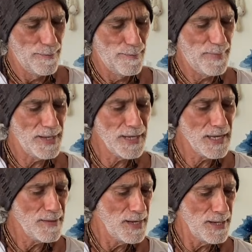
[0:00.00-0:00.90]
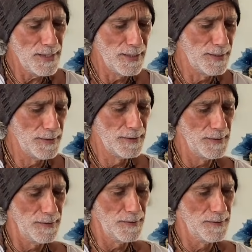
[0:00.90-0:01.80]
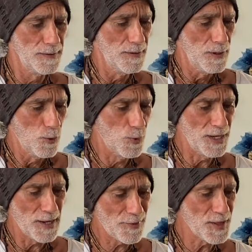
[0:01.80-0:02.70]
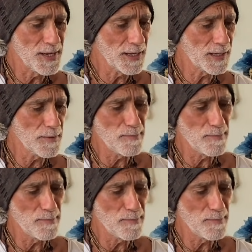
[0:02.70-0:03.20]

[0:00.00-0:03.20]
Baby, when I think